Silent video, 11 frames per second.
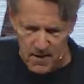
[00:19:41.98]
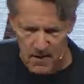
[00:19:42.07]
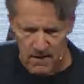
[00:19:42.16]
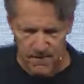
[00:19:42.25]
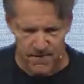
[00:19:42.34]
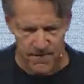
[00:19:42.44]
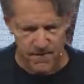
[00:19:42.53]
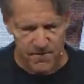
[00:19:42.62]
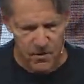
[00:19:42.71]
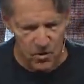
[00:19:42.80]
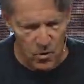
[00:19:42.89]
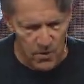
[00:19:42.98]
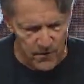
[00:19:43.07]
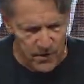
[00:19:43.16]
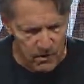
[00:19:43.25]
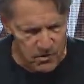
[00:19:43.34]
of the Lord
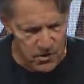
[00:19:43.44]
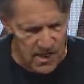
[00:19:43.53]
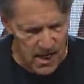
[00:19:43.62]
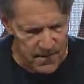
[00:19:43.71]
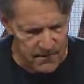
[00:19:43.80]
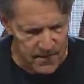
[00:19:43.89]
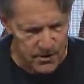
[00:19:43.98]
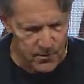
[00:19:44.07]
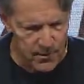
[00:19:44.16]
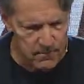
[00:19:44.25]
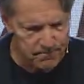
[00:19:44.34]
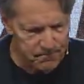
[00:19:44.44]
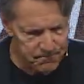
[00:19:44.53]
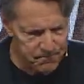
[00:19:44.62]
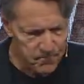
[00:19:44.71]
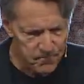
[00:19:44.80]
of hosts, the God of Israel.
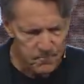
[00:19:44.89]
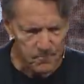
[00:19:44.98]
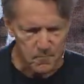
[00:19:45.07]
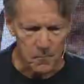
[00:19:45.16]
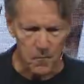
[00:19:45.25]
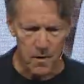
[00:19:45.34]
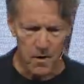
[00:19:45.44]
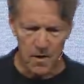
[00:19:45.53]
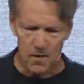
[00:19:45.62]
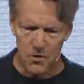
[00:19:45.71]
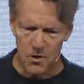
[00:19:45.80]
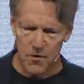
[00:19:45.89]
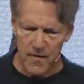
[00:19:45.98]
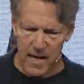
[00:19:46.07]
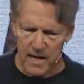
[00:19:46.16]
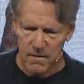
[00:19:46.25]
So
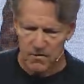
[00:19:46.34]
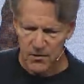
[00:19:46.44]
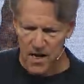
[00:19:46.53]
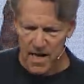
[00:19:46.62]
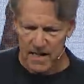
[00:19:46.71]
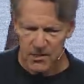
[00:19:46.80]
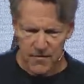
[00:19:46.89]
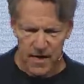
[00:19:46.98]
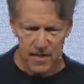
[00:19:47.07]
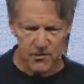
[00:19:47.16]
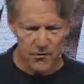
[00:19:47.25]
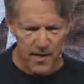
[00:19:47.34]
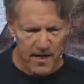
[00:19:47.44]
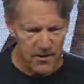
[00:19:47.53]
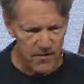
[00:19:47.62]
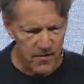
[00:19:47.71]
you've got size, you've got
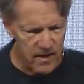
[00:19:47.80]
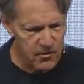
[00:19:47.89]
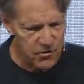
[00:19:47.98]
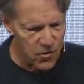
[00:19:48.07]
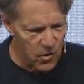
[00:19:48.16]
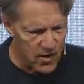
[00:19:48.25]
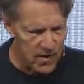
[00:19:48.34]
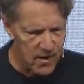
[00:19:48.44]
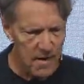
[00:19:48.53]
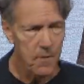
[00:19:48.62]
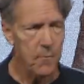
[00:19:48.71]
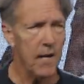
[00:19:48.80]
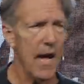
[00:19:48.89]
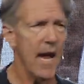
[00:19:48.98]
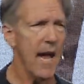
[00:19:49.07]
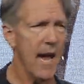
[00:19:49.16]
strength, you've got a sword, but
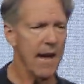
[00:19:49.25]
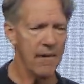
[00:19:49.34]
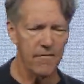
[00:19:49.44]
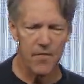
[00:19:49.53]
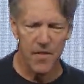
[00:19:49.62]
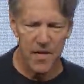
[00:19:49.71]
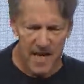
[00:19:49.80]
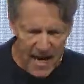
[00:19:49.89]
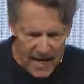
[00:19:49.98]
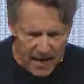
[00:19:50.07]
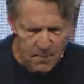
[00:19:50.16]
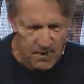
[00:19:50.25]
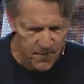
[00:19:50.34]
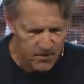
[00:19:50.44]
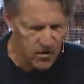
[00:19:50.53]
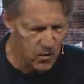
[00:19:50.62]
I have the name
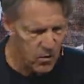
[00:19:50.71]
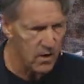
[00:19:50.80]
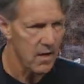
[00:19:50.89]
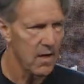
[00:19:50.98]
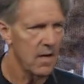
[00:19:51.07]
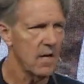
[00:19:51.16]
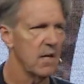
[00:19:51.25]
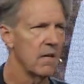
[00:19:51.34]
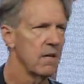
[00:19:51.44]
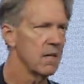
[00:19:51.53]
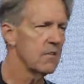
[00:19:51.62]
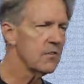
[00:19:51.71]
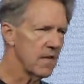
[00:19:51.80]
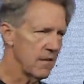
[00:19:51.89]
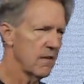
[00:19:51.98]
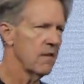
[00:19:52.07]
of the Lord.
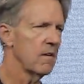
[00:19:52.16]
Listen,